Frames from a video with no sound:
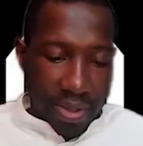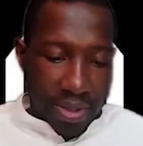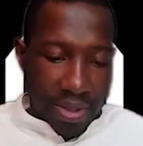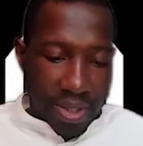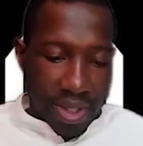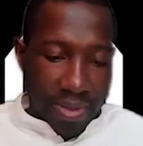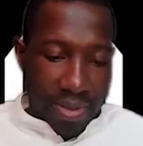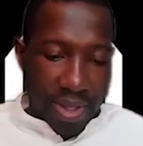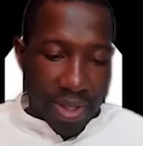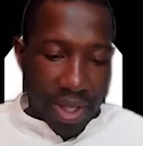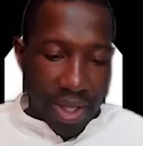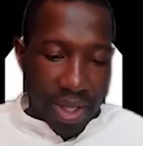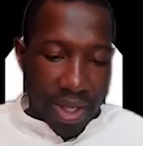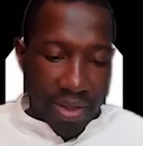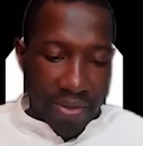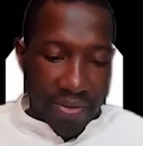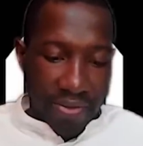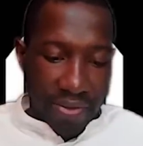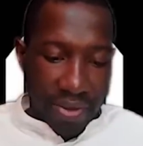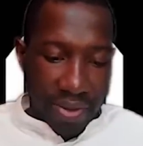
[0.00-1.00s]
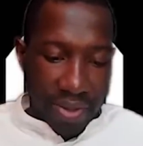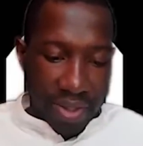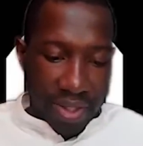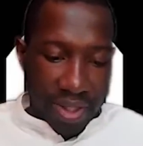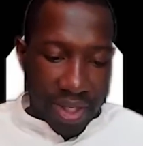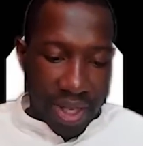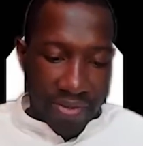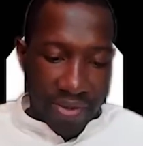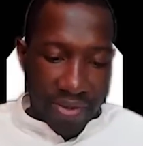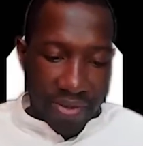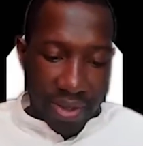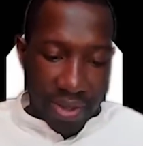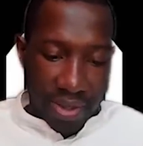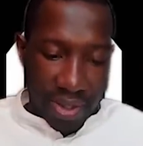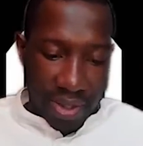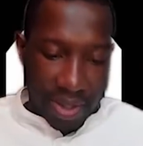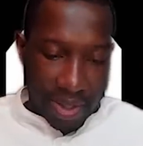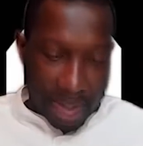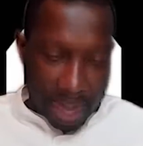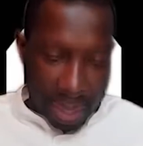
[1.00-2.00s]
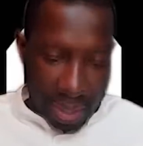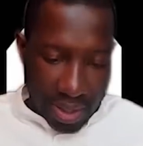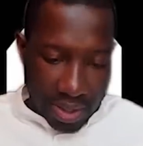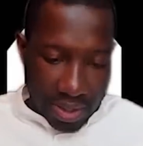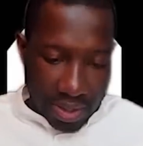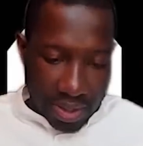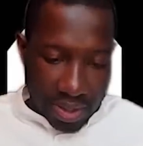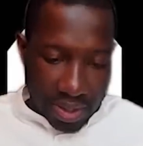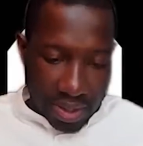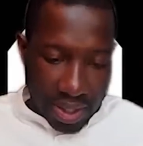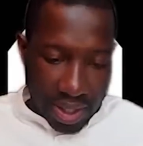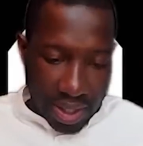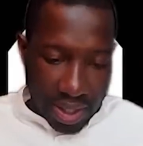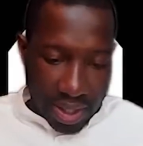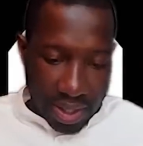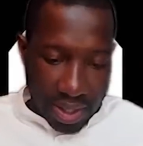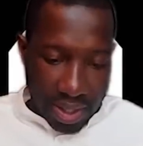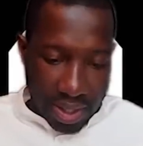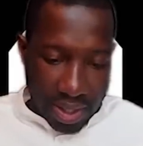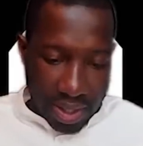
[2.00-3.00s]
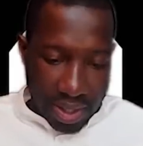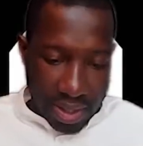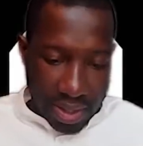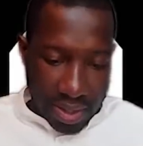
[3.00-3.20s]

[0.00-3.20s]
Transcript: Chapter eight, verse seven, it said, uh,